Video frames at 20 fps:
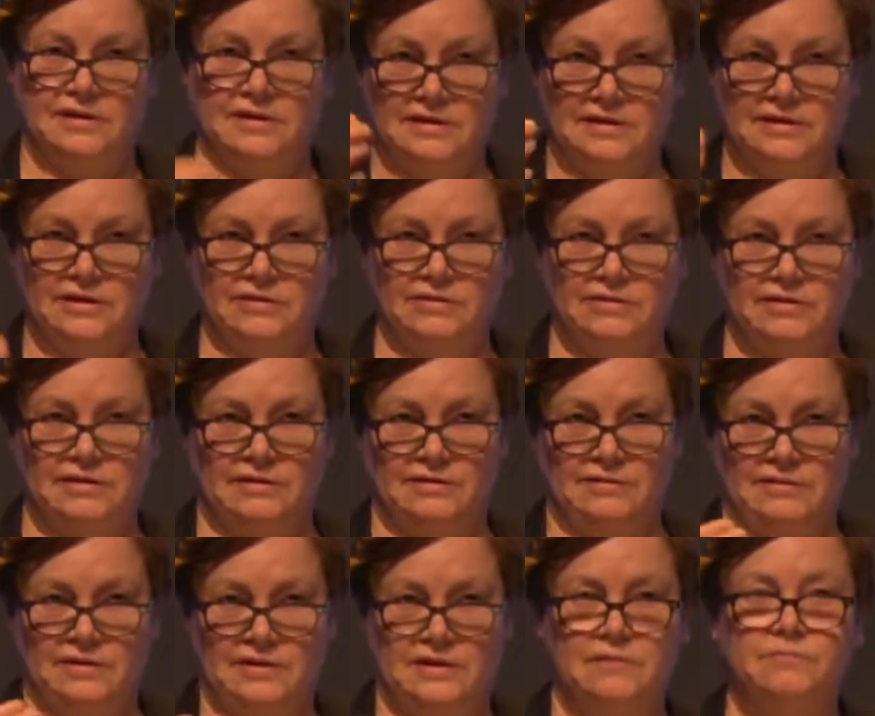you know,
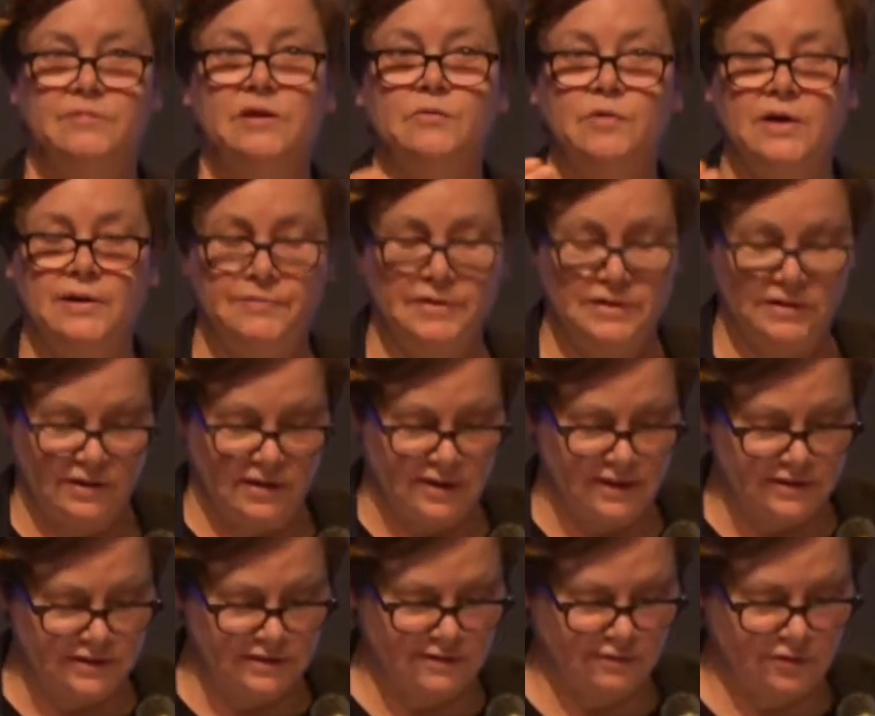can be
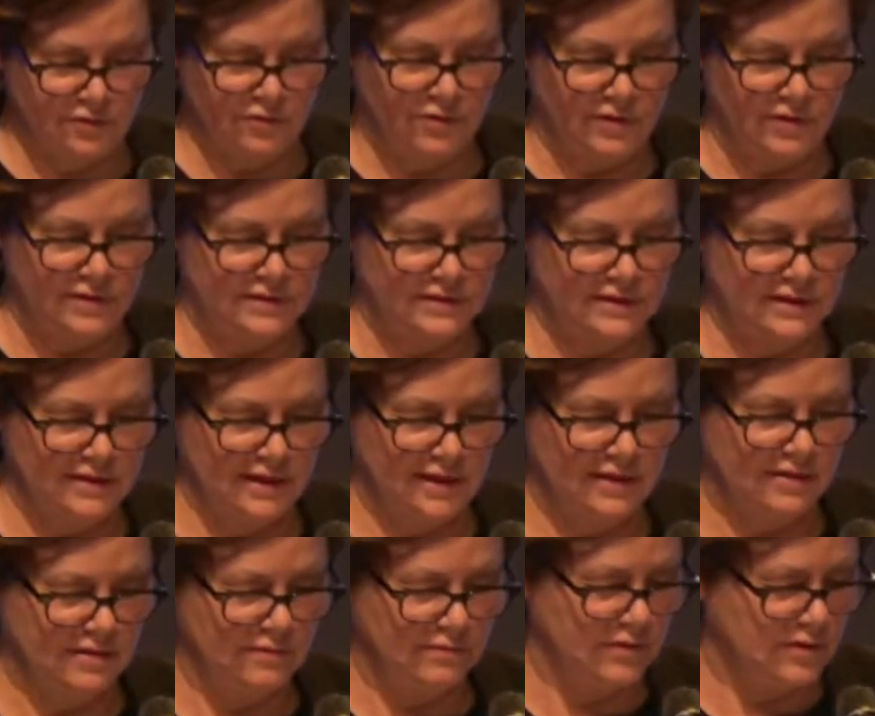weaponized, of course, and,
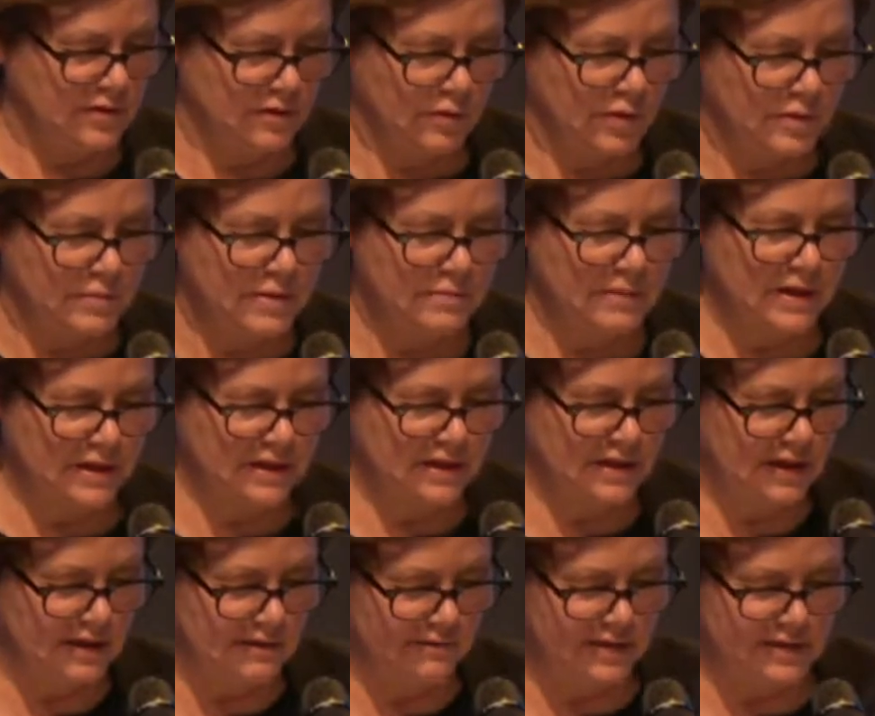and there would be many
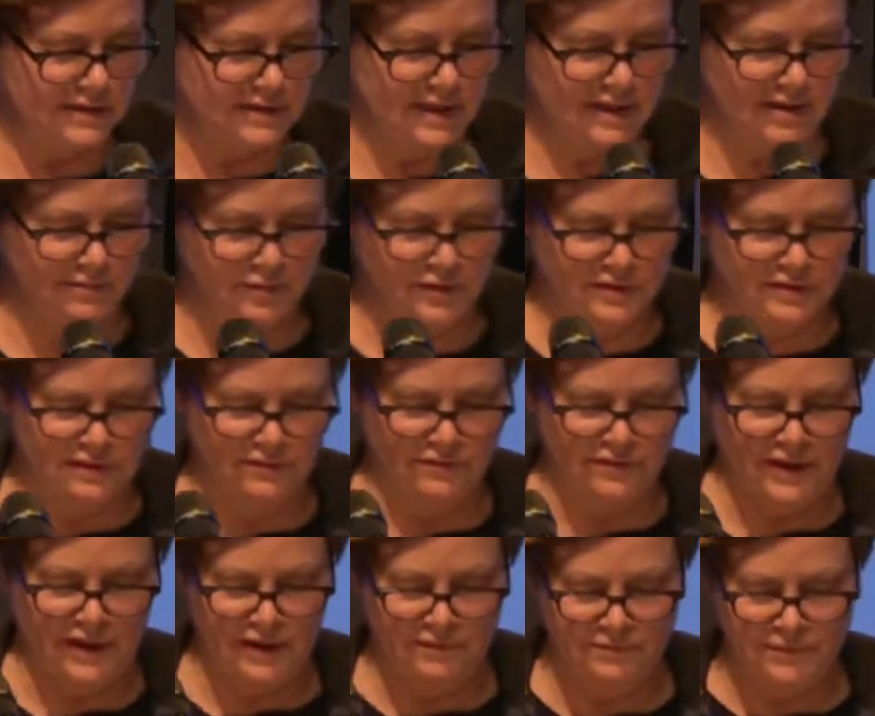kind of examples of
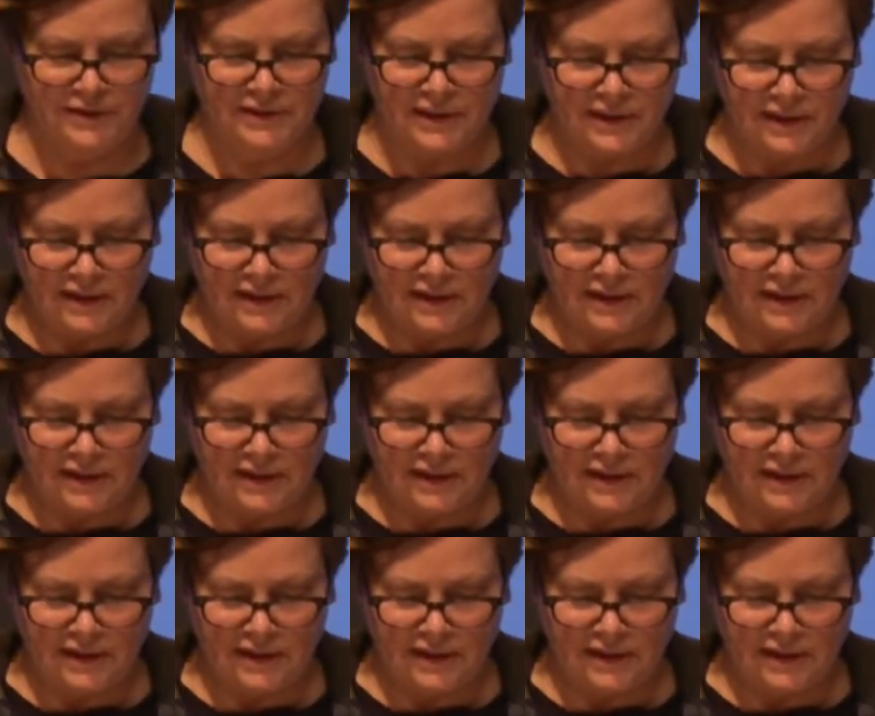that. But